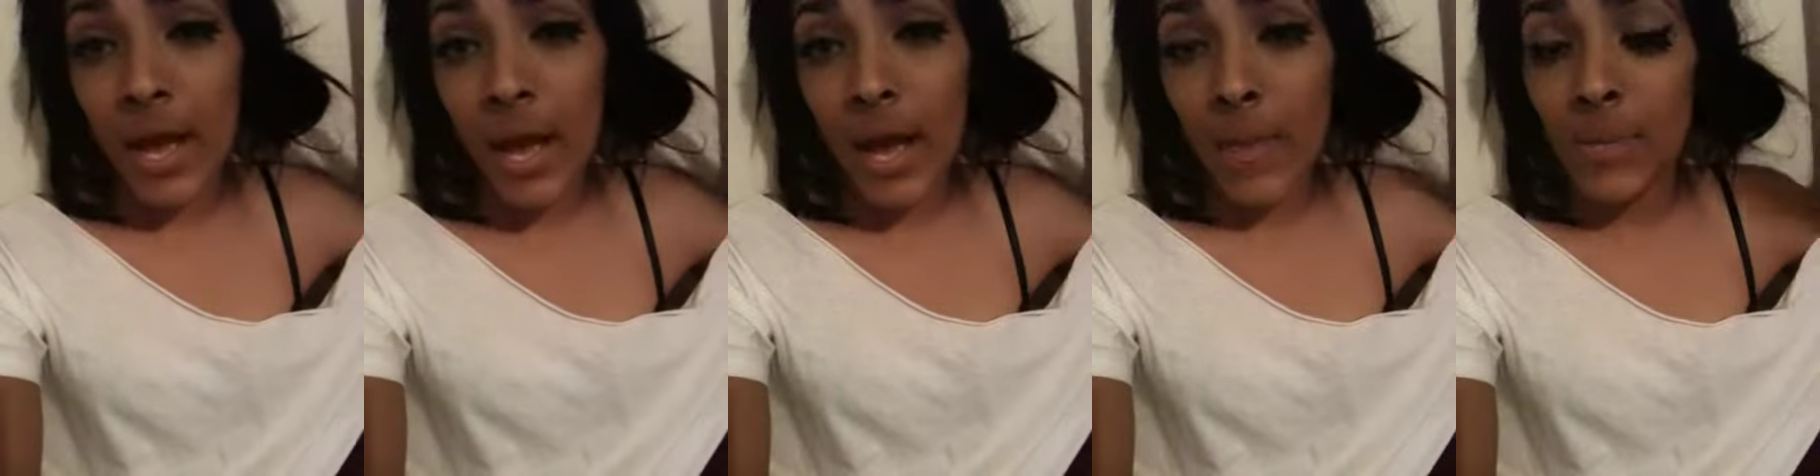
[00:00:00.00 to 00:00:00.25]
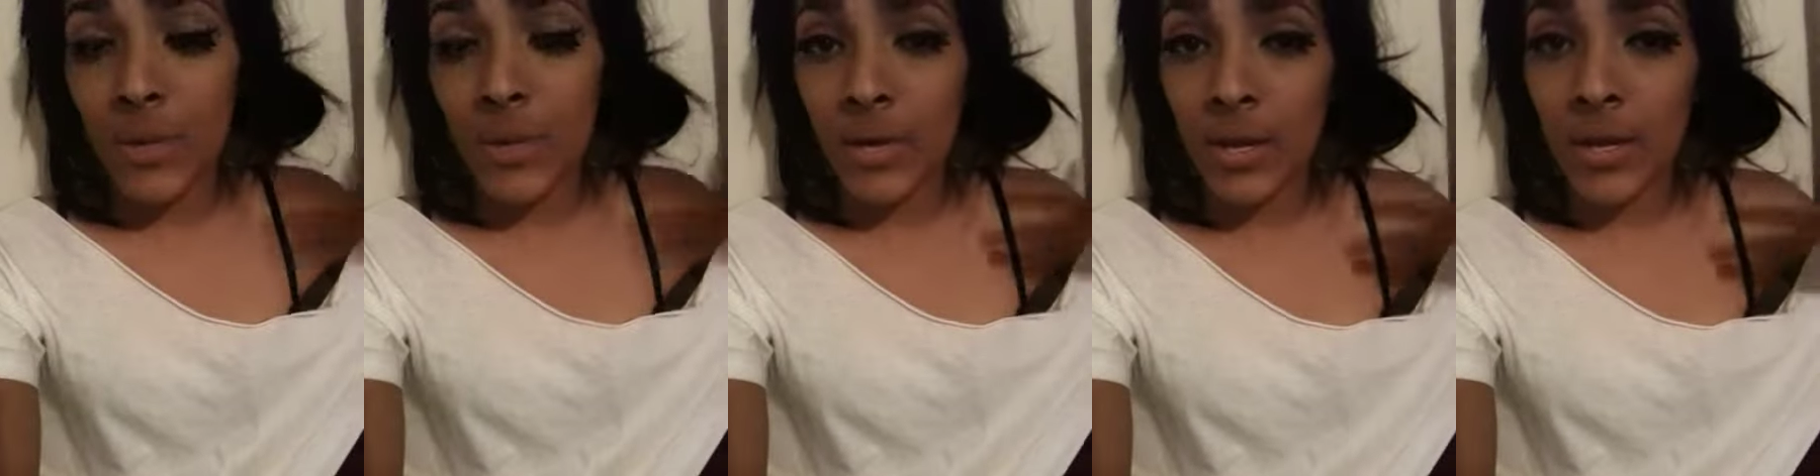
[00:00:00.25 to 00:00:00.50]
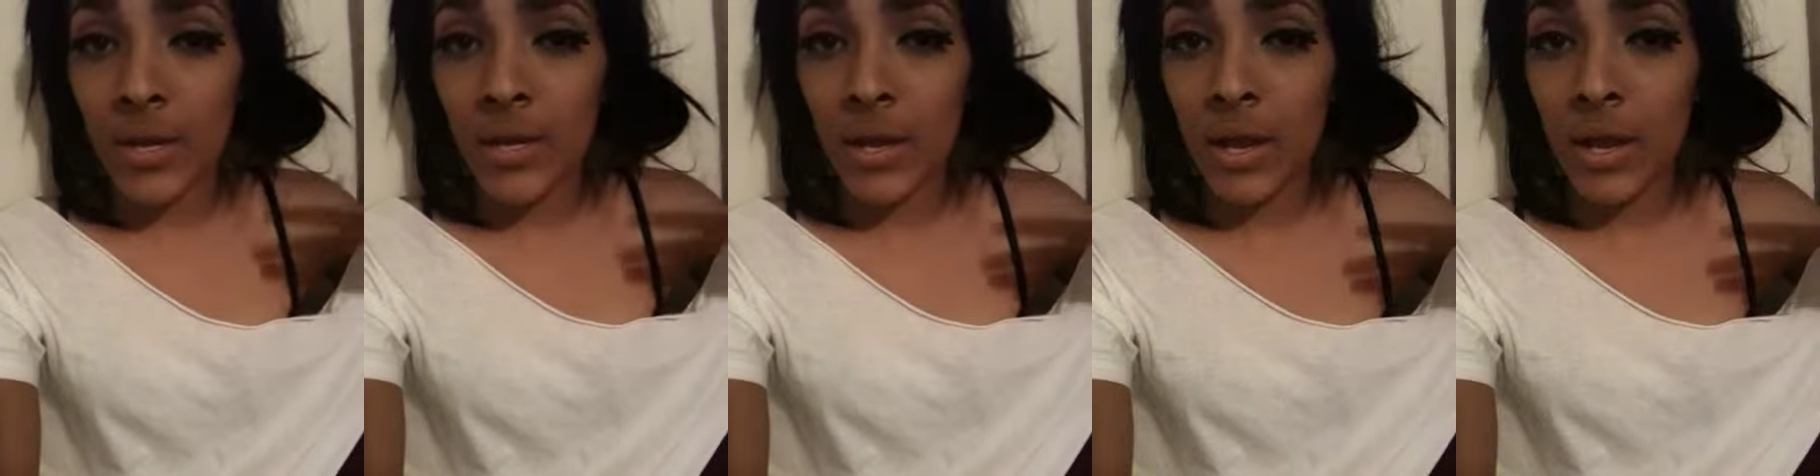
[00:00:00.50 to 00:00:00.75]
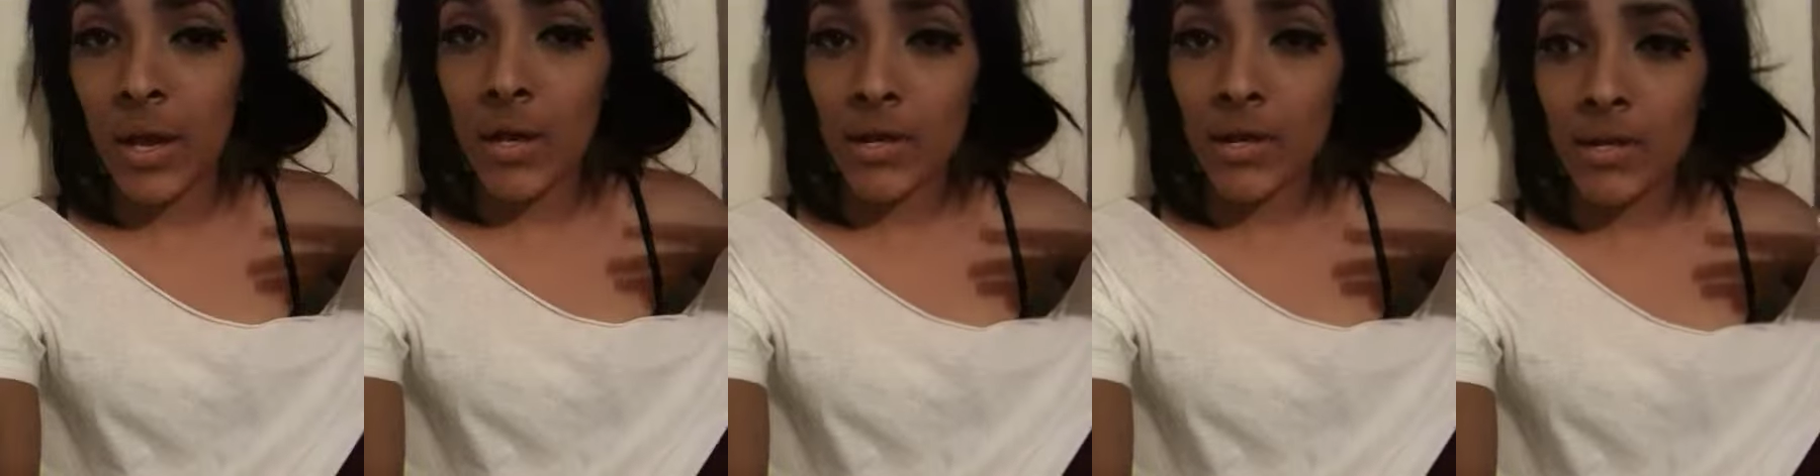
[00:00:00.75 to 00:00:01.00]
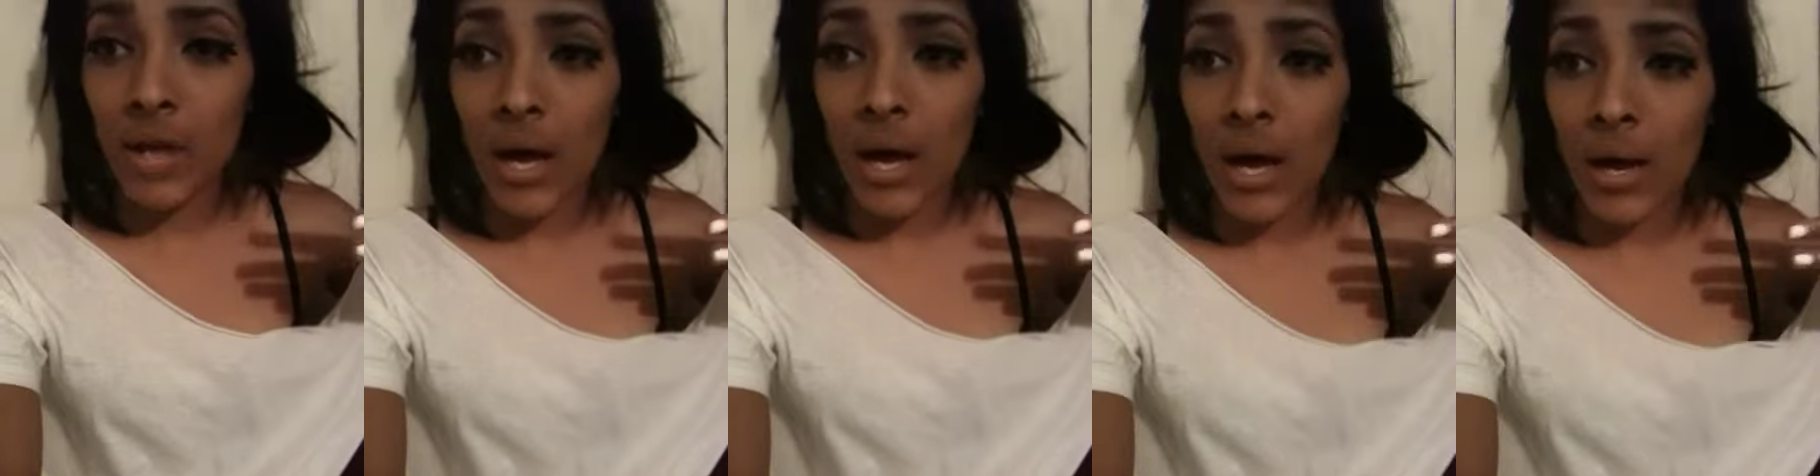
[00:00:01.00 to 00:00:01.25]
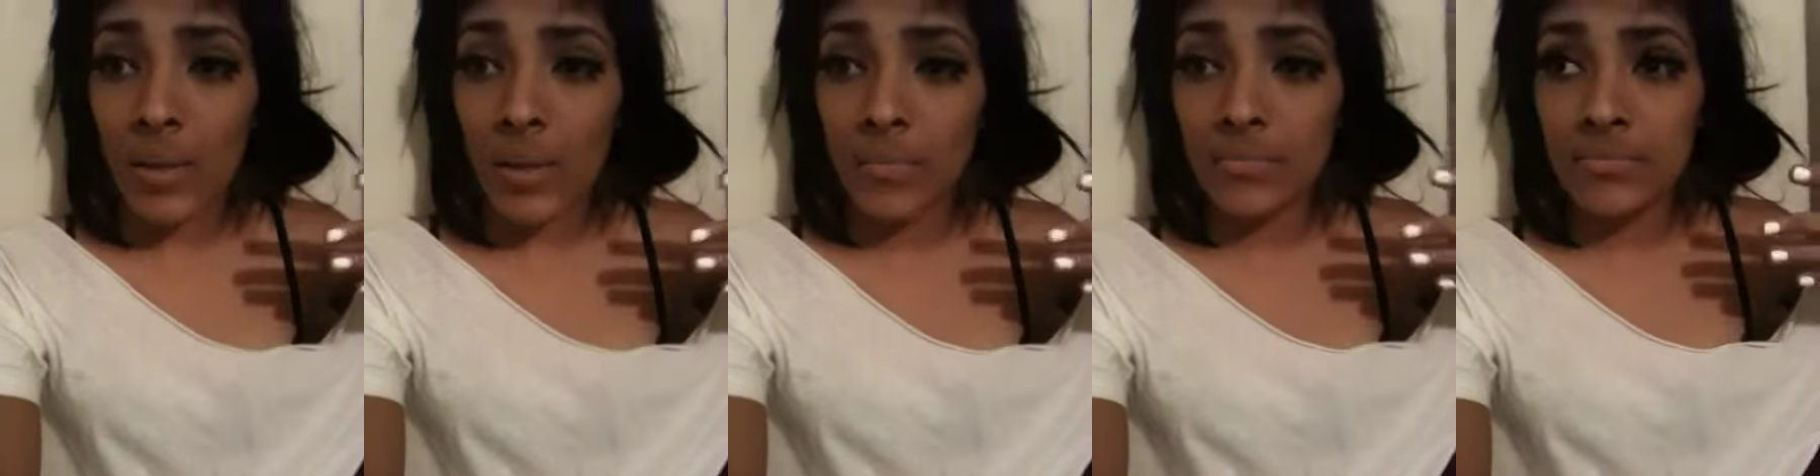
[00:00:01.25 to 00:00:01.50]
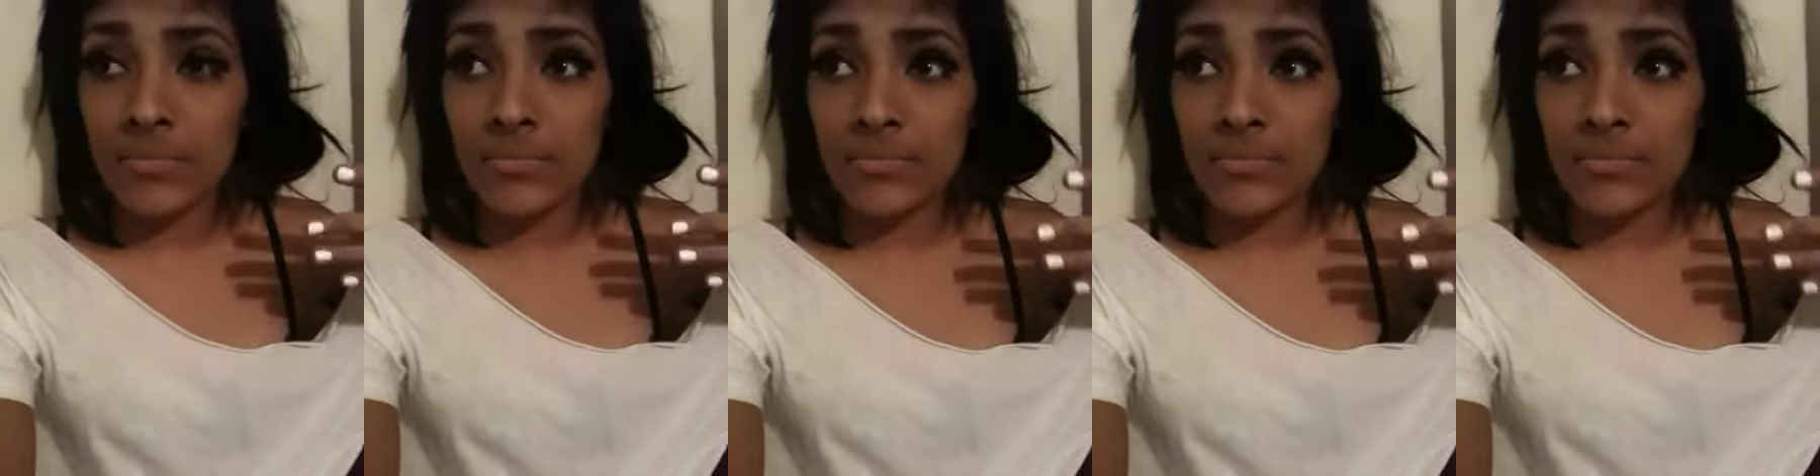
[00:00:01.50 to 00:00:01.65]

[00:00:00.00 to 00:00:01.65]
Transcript: uploading um,